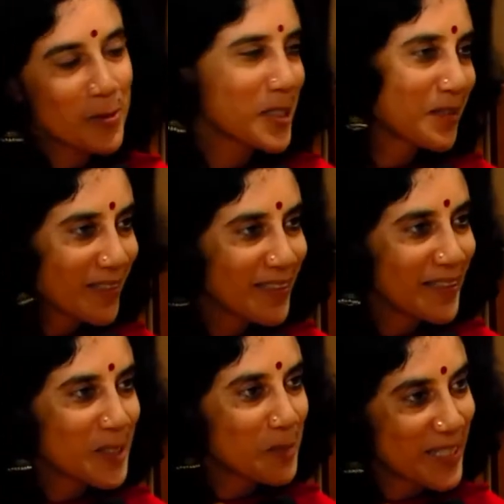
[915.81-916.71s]
It's
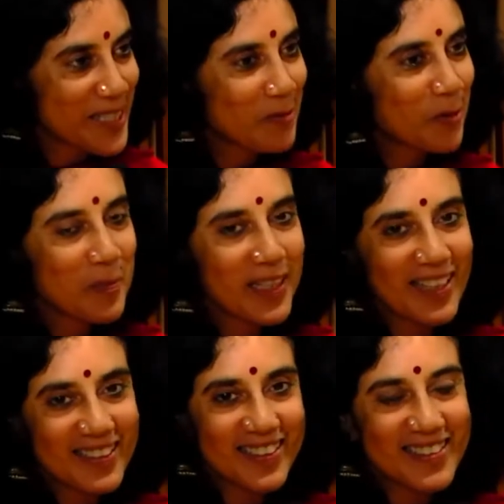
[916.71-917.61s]
really special for me, and
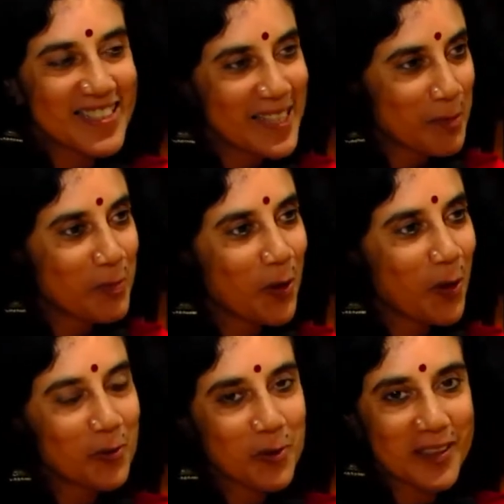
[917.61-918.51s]
I think she set me
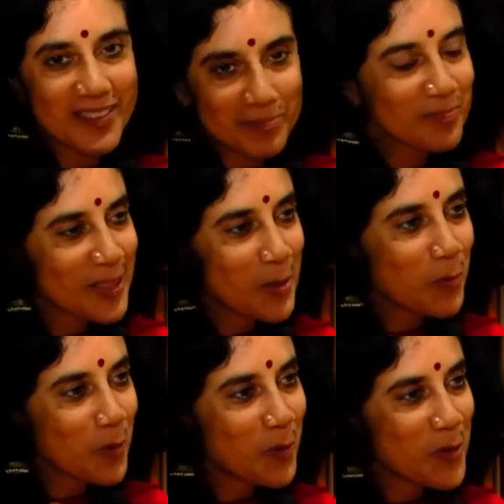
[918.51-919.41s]
off on
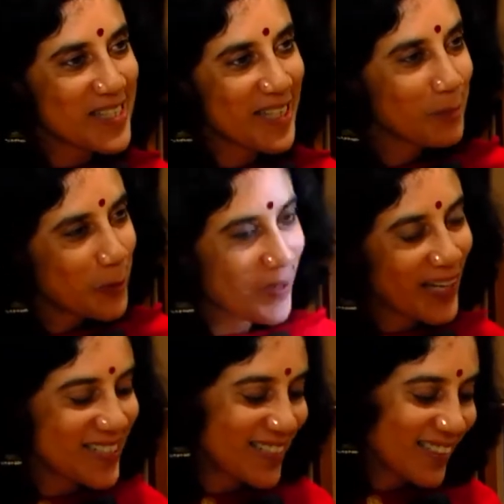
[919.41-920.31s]
more books and more
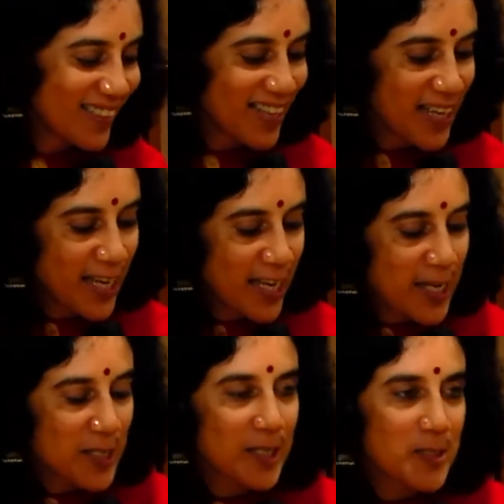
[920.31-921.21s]
writing.
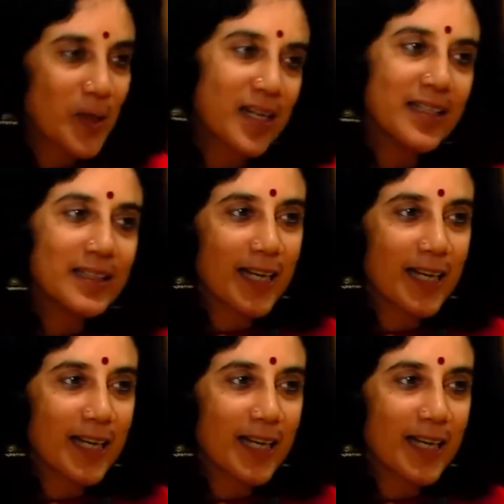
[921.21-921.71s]
Uh, so I'll read